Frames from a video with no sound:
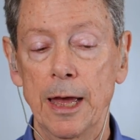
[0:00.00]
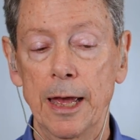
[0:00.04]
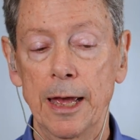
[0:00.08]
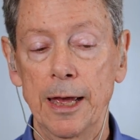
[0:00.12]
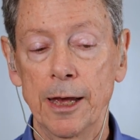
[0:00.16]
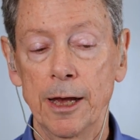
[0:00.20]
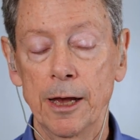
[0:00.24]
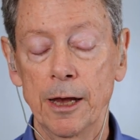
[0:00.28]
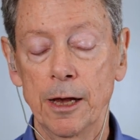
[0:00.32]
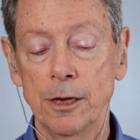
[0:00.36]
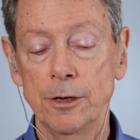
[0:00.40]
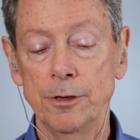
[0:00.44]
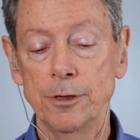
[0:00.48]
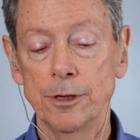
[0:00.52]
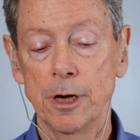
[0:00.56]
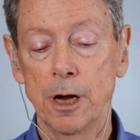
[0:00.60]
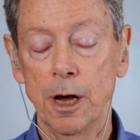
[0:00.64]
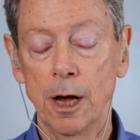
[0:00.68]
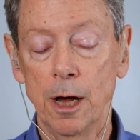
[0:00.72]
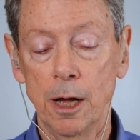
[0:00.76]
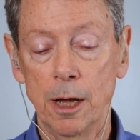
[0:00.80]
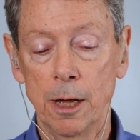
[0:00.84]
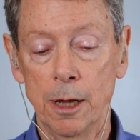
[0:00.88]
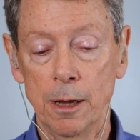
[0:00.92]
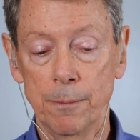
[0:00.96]
And
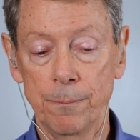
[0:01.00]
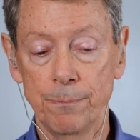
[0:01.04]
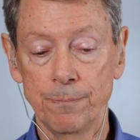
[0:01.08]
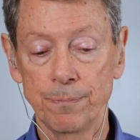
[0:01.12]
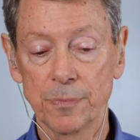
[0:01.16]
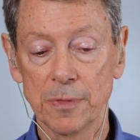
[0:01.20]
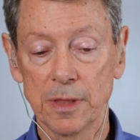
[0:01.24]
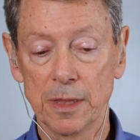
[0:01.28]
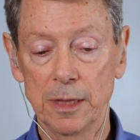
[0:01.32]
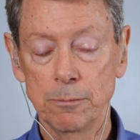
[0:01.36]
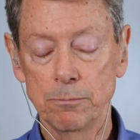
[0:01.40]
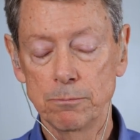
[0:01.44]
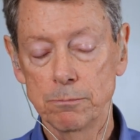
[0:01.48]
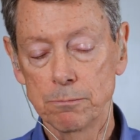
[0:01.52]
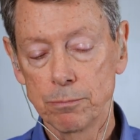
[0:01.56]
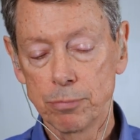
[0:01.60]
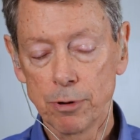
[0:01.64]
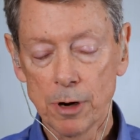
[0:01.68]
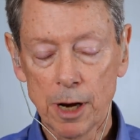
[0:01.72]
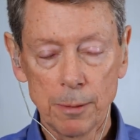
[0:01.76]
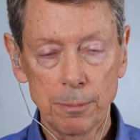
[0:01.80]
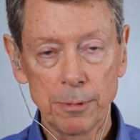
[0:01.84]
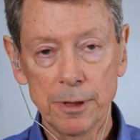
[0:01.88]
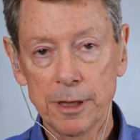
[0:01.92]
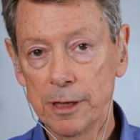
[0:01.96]
um, it,
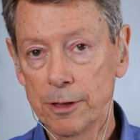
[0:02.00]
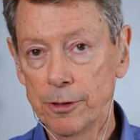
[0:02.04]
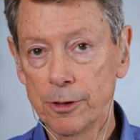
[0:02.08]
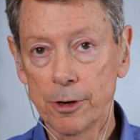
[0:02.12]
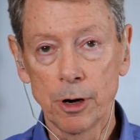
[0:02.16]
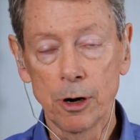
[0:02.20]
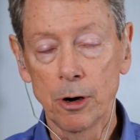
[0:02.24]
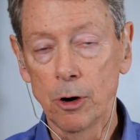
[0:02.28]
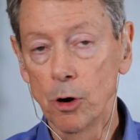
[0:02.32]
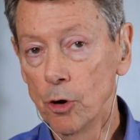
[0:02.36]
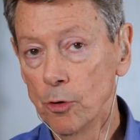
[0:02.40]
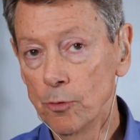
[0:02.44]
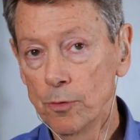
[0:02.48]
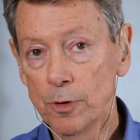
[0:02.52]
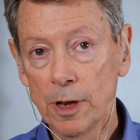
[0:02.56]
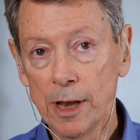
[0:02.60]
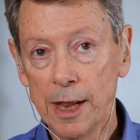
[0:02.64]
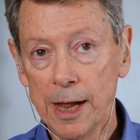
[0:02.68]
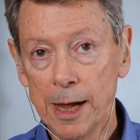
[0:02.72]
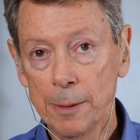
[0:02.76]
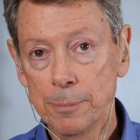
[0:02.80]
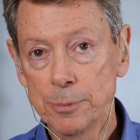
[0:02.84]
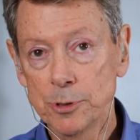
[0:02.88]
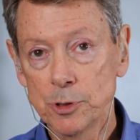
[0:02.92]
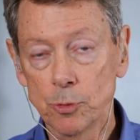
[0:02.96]
probably there are
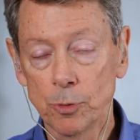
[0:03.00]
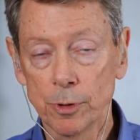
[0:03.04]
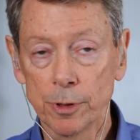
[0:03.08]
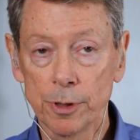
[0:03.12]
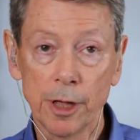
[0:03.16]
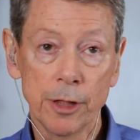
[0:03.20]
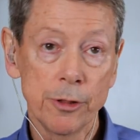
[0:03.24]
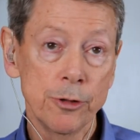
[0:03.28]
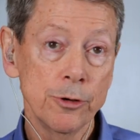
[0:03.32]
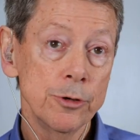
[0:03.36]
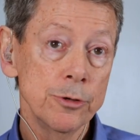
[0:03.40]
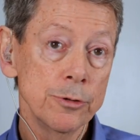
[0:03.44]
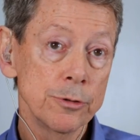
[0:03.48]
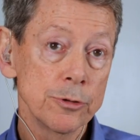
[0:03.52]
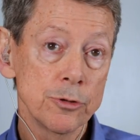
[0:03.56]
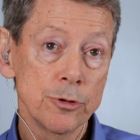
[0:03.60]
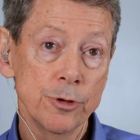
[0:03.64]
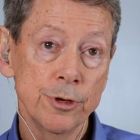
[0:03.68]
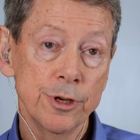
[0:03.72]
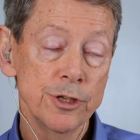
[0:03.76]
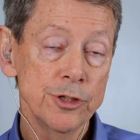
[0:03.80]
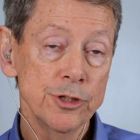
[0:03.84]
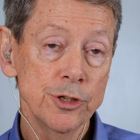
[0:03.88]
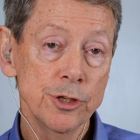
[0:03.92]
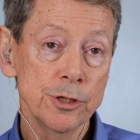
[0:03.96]
overlaps with other
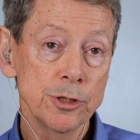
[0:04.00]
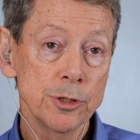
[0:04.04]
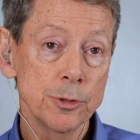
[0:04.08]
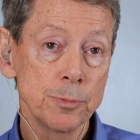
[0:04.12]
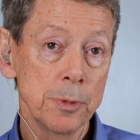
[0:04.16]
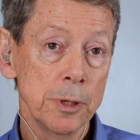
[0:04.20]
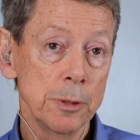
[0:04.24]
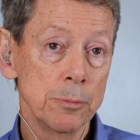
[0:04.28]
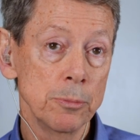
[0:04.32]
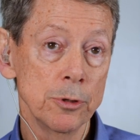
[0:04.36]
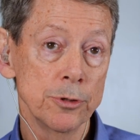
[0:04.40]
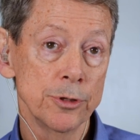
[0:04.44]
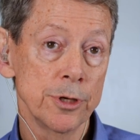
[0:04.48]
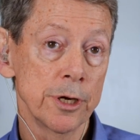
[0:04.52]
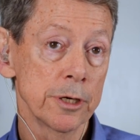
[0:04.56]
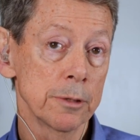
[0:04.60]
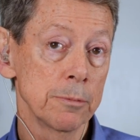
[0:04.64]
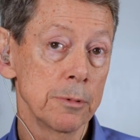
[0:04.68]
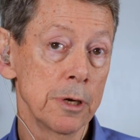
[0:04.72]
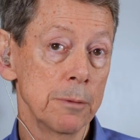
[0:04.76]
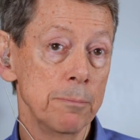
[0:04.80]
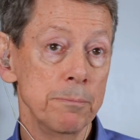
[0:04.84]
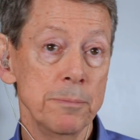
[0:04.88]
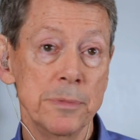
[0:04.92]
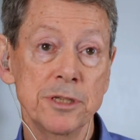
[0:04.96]
traditions. People talk
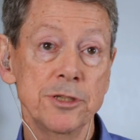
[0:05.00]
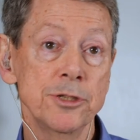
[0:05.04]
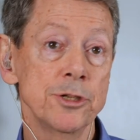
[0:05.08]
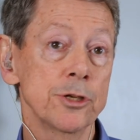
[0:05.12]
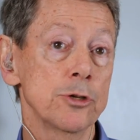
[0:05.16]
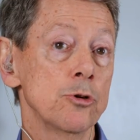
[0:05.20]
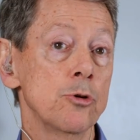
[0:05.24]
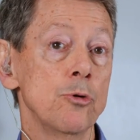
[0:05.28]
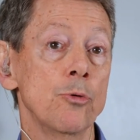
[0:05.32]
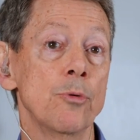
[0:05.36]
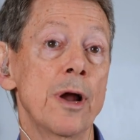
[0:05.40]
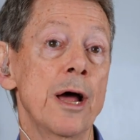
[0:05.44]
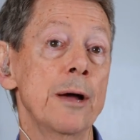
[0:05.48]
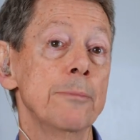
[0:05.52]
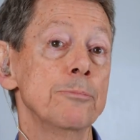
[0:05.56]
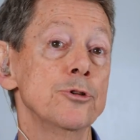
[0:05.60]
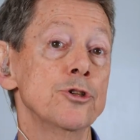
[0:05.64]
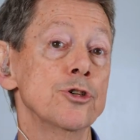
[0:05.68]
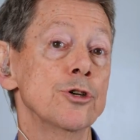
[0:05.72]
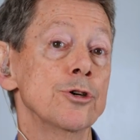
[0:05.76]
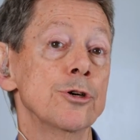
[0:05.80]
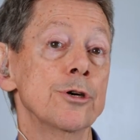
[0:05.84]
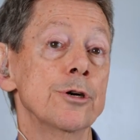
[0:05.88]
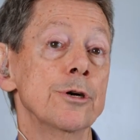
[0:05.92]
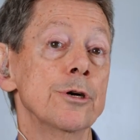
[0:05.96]
about mystical
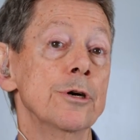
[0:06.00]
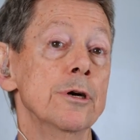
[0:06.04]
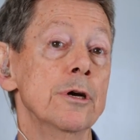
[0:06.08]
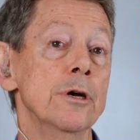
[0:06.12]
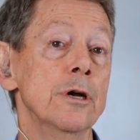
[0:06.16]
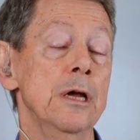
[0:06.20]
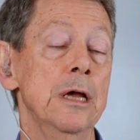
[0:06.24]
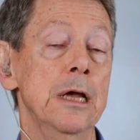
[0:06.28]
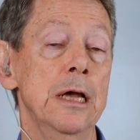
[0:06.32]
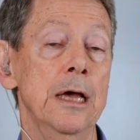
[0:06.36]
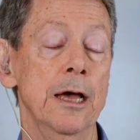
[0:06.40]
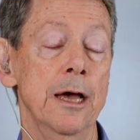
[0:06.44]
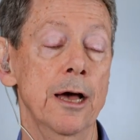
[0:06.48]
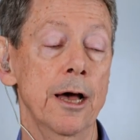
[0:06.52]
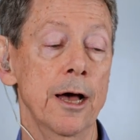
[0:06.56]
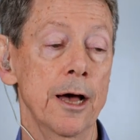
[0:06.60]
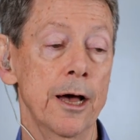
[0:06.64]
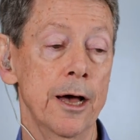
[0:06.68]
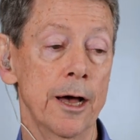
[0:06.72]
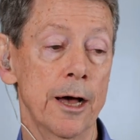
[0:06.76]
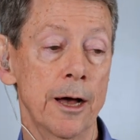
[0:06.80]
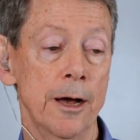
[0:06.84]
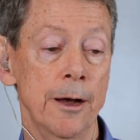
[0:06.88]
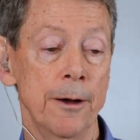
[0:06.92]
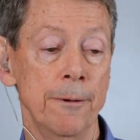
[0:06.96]
rapture,
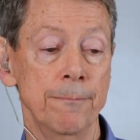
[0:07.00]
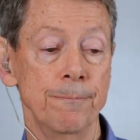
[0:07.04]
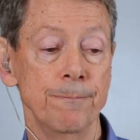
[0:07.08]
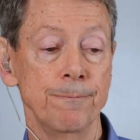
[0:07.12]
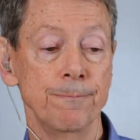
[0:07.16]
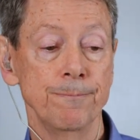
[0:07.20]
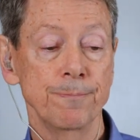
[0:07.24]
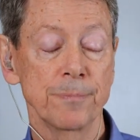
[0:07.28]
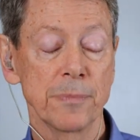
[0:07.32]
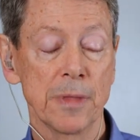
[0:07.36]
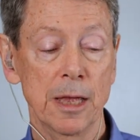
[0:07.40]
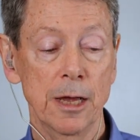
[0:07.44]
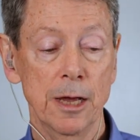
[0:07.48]
um,